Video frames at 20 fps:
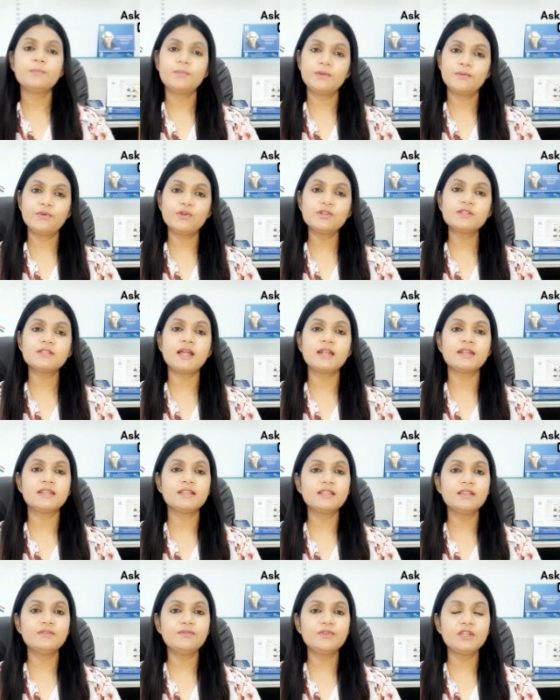Before
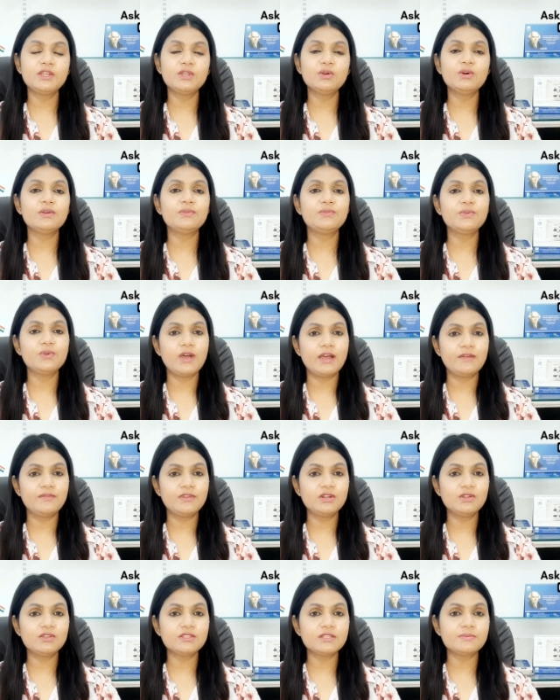starting the video, if you
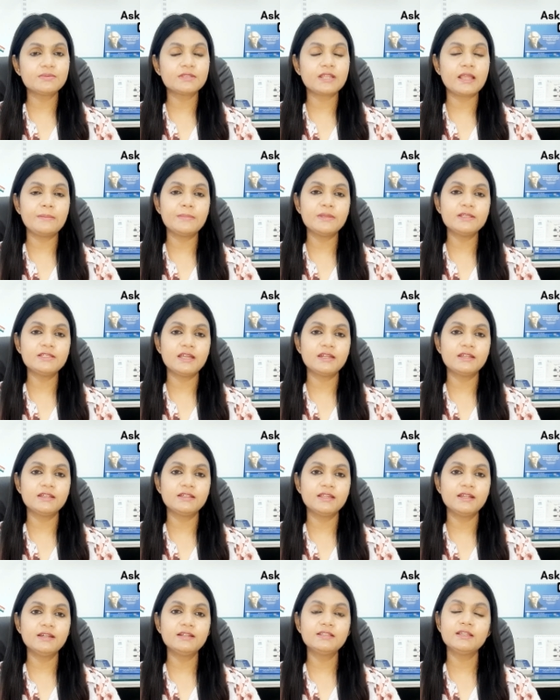haven't not subscribed my
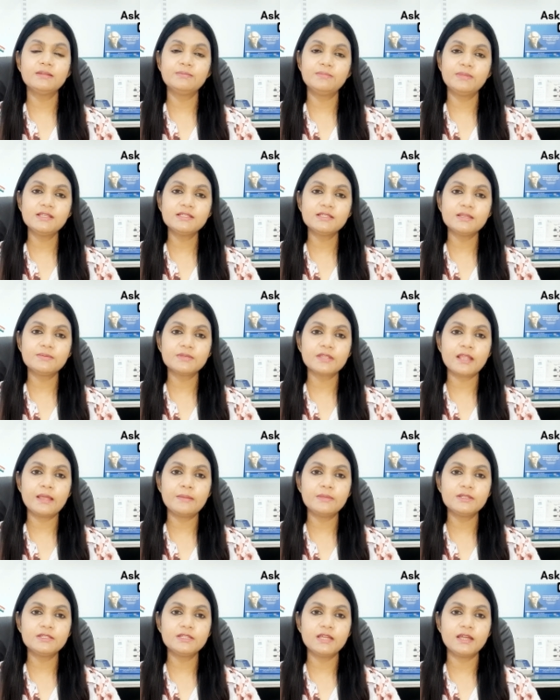channel yet, then please subscribe my